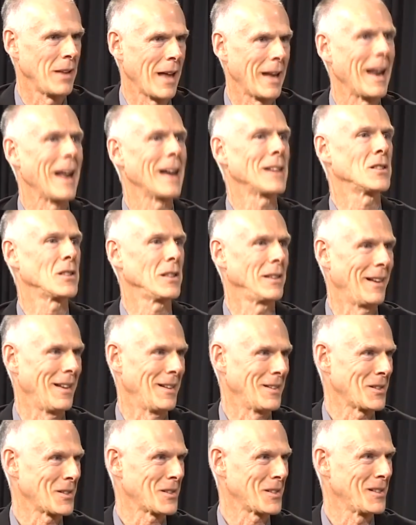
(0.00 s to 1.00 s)

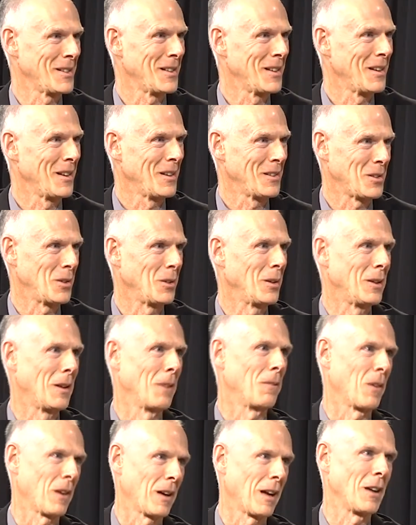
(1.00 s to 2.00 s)
excellence to the
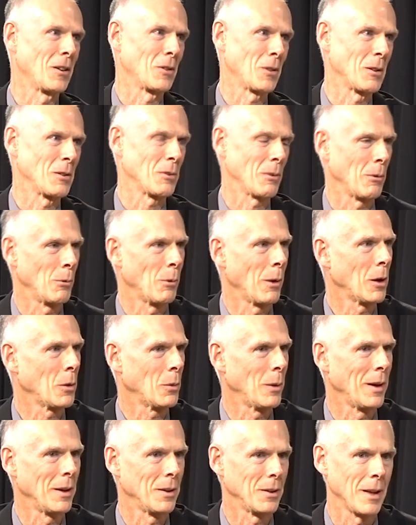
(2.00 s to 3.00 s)
different countries we work
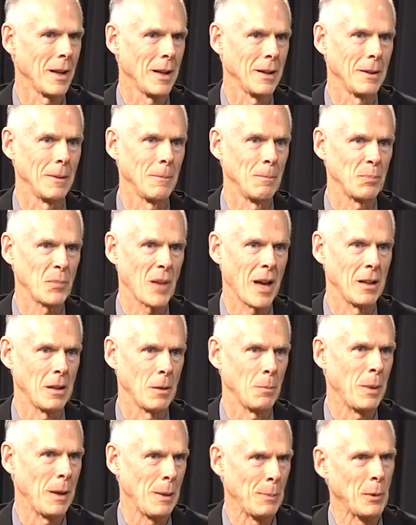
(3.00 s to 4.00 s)
with, and
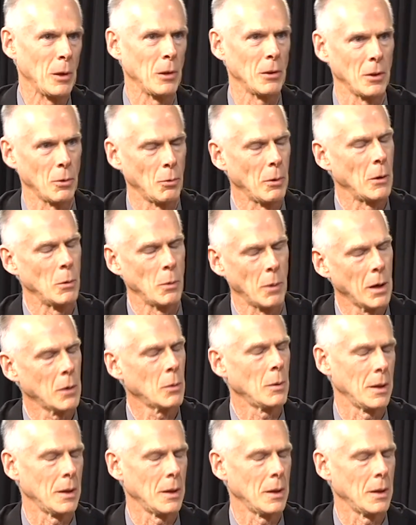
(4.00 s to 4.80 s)
the people that we work